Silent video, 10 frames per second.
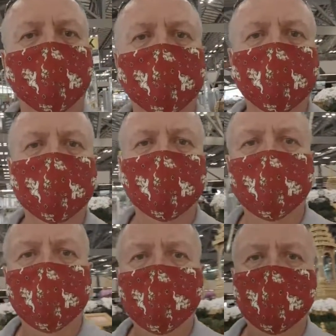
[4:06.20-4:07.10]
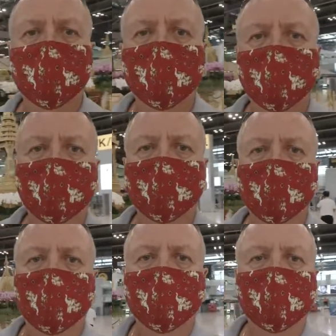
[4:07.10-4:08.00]
it is.
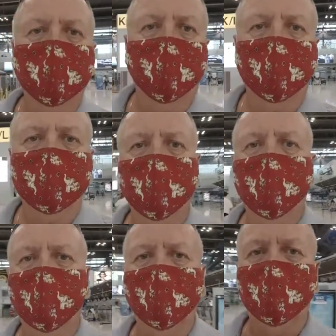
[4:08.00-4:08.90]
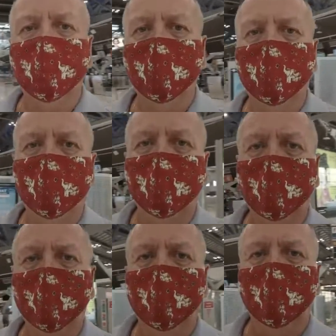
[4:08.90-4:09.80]
And there's not a soul.
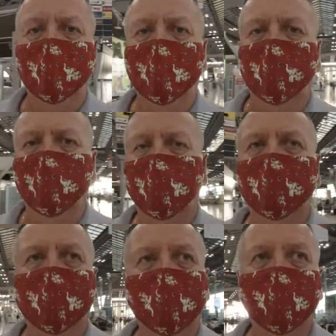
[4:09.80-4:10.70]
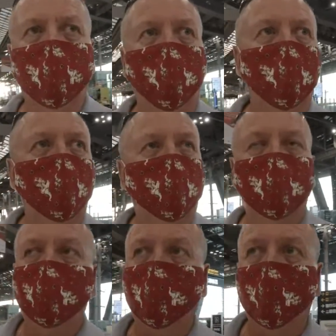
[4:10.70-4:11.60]
Looking at the board
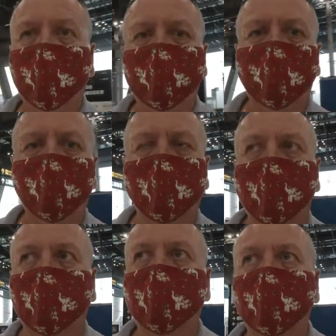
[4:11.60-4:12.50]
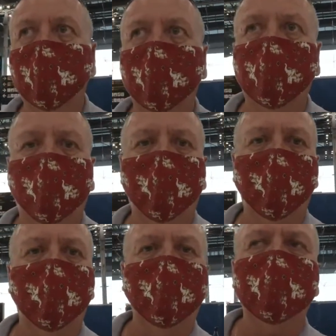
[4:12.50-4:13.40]
tonight, we're here 4
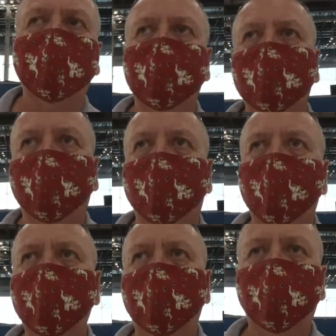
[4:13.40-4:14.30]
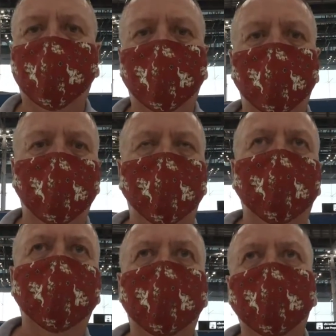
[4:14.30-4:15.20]
hours to spare, but from what
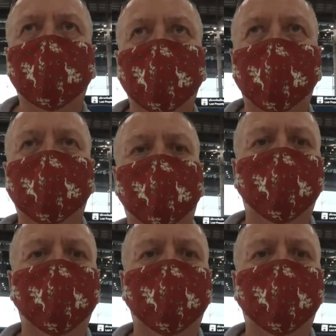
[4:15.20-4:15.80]
it looks like